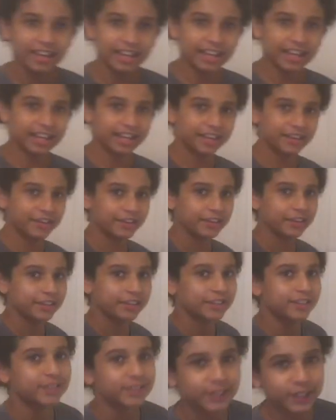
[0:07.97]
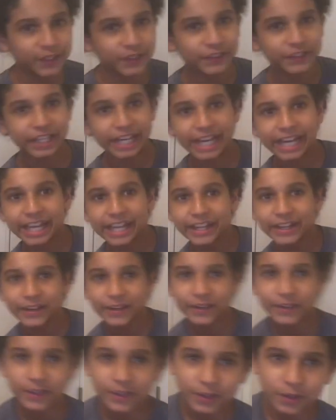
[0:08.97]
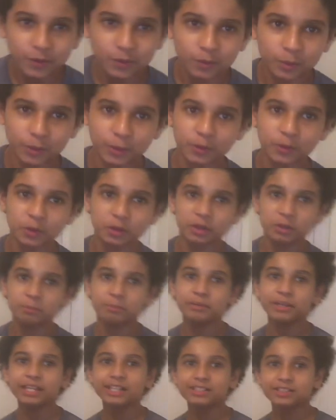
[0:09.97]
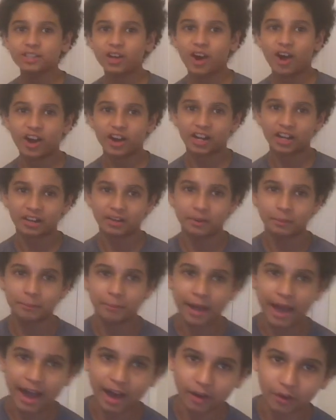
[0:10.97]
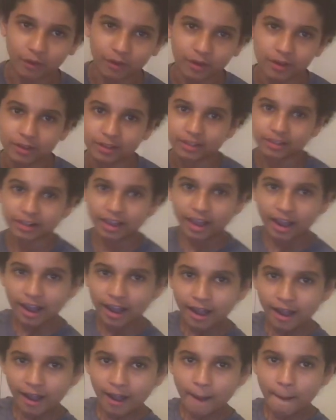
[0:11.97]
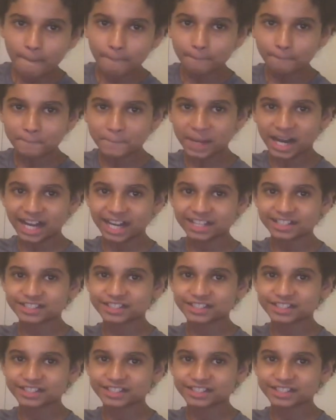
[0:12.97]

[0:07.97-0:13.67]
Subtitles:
and today we're going to be talking about my